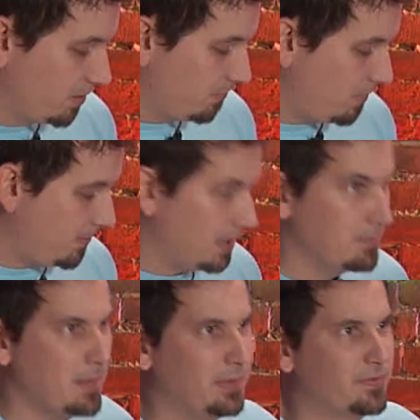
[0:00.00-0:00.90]
maybe
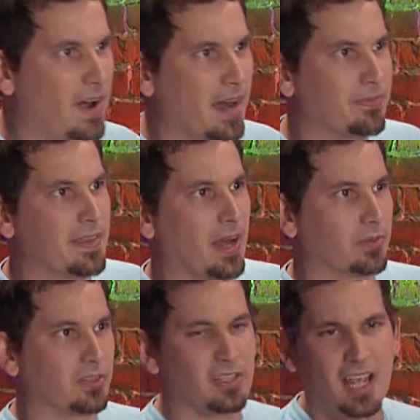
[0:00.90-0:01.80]
maybe
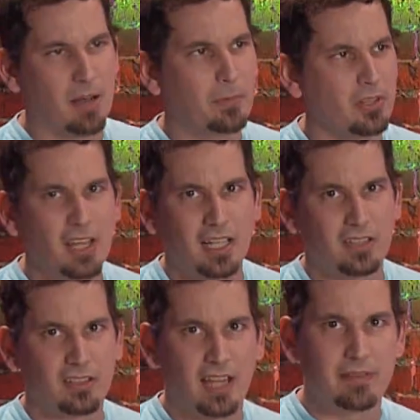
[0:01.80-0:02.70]
5,000. Yeah, I'll put like a
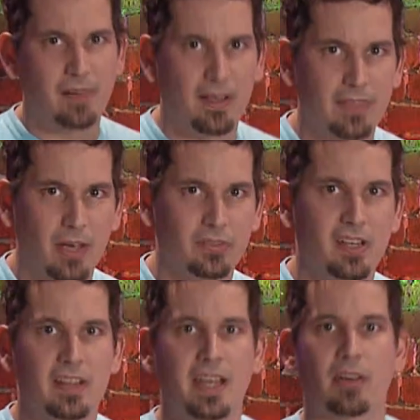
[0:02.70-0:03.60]
delay 5,000
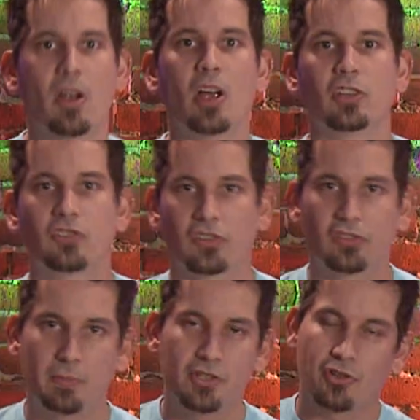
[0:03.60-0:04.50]
in there just
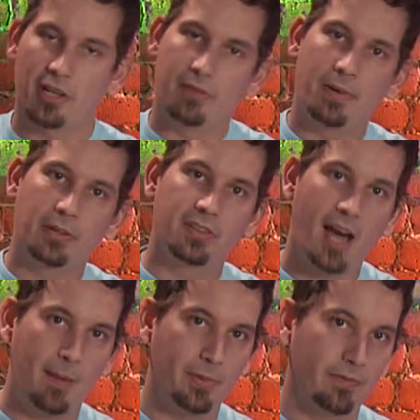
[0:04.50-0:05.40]
to be sure at the very
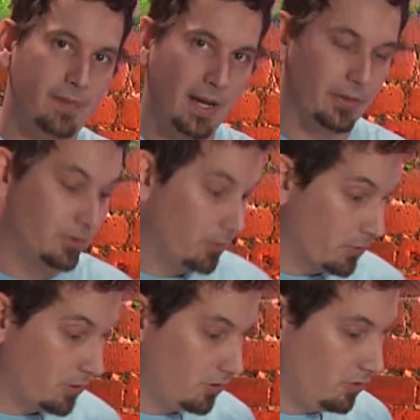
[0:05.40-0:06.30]
top of the file. So in
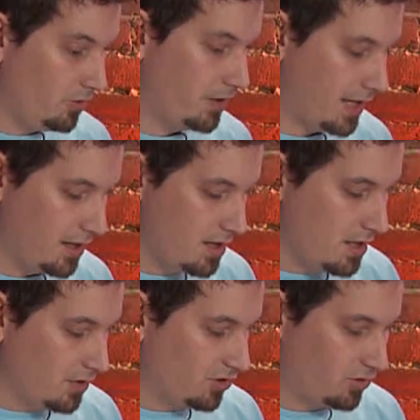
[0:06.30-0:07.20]
order to do that,
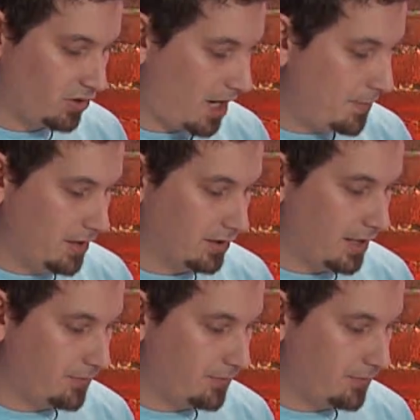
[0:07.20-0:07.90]
just type in delay